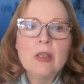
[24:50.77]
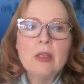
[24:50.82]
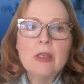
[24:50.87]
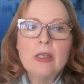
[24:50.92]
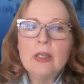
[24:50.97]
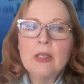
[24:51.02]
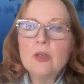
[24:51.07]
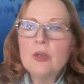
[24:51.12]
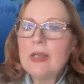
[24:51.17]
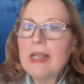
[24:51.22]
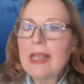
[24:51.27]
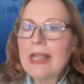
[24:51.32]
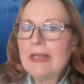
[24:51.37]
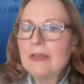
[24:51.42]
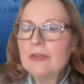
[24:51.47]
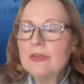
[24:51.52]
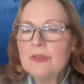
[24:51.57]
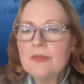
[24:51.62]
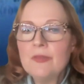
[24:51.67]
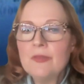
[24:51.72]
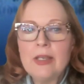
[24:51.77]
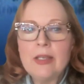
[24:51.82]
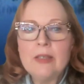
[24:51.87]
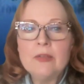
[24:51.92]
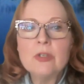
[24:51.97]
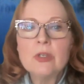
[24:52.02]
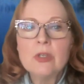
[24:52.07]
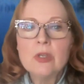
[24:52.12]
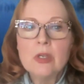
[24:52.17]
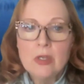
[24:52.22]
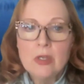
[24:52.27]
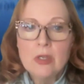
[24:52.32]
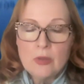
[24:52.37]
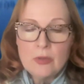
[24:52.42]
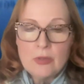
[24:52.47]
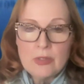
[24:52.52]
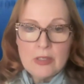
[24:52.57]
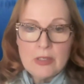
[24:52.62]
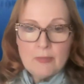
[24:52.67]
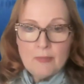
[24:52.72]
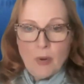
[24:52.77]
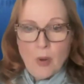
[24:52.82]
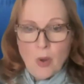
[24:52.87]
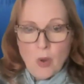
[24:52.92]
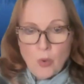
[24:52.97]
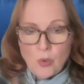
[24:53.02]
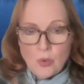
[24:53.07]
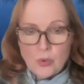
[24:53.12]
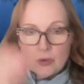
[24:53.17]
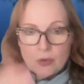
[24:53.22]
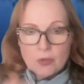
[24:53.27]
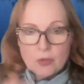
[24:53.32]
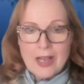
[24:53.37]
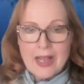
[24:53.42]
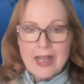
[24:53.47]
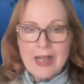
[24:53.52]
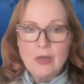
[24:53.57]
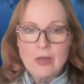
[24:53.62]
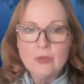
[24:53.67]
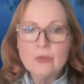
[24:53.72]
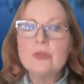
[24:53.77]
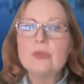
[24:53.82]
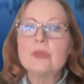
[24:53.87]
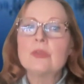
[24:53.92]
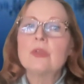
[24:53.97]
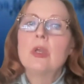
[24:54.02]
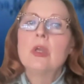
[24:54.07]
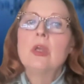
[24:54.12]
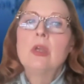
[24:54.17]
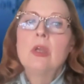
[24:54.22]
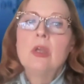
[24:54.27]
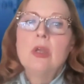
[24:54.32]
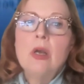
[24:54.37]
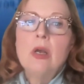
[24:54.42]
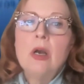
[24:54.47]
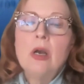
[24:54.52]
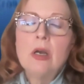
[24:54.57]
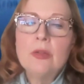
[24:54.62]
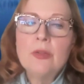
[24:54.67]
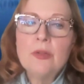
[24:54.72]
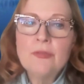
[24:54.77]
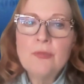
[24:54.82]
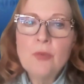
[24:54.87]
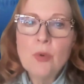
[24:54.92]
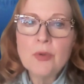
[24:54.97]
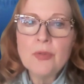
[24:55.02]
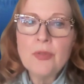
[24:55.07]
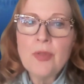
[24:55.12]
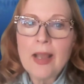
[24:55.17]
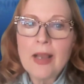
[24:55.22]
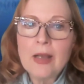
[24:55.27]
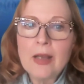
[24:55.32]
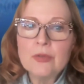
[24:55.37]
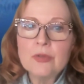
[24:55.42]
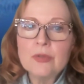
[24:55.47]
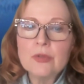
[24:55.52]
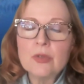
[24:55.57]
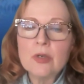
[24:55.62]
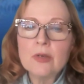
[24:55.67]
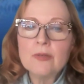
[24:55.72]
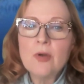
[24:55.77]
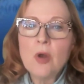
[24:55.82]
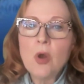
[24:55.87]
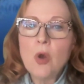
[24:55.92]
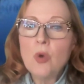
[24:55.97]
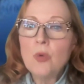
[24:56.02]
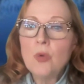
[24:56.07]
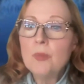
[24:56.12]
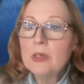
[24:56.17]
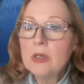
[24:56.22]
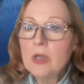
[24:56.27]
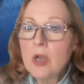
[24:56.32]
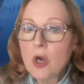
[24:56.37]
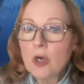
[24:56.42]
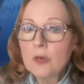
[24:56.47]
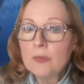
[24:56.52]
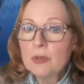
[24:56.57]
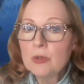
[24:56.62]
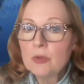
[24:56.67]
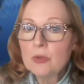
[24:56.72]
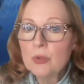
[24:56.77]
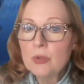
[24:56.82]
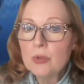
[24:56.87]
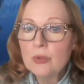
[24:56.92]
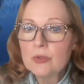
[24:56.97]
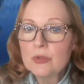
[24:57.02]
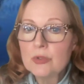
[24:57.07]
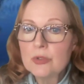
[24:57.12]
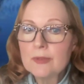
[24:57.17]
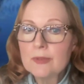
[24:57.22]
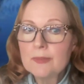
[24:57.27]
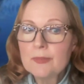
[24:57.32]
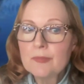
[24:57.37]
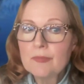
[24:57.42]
it could activate the polar house, the fourth house of home and karmic roots.